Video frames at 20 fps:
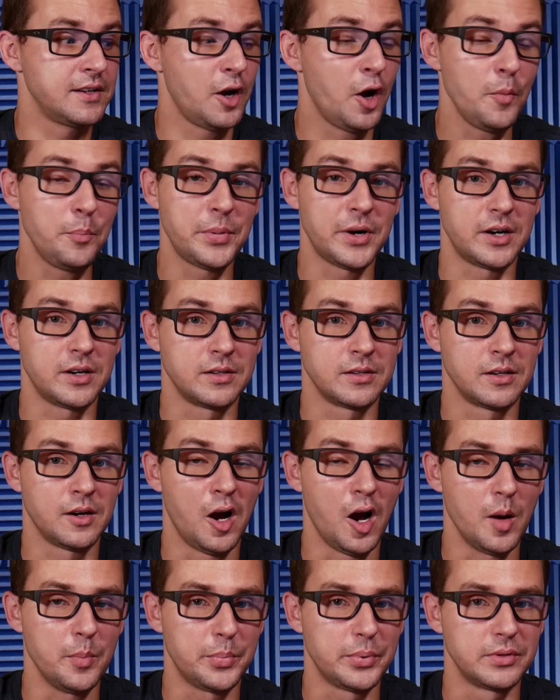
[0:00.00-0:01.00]

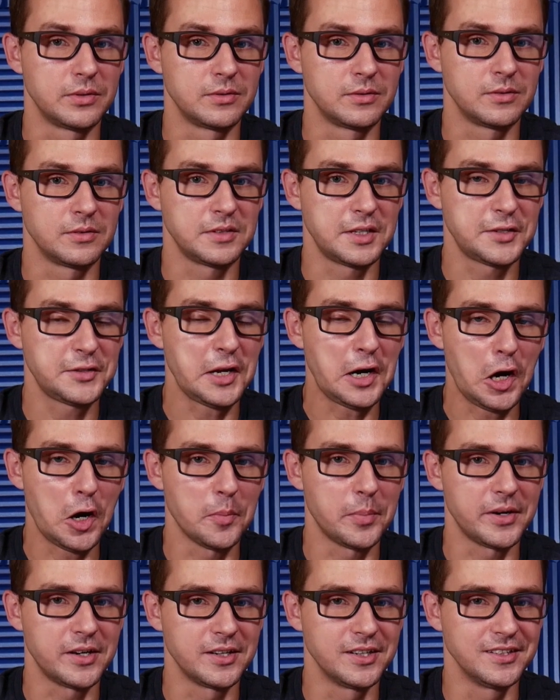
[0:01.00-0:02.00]
HOP, the
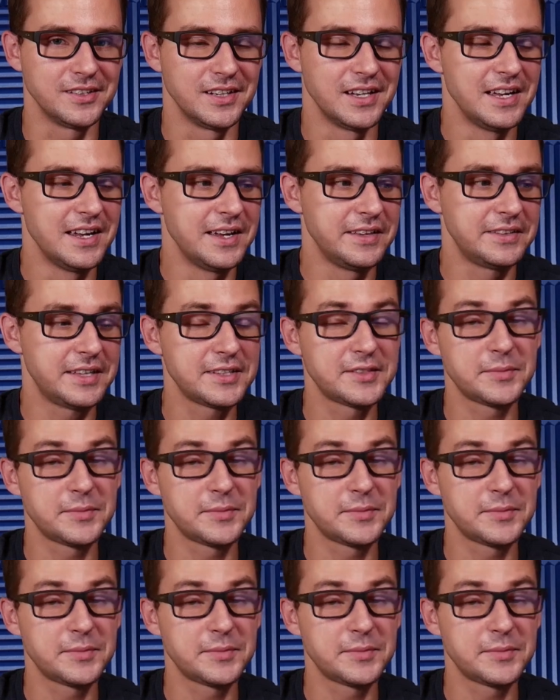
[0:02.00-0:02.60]
Starhopper, the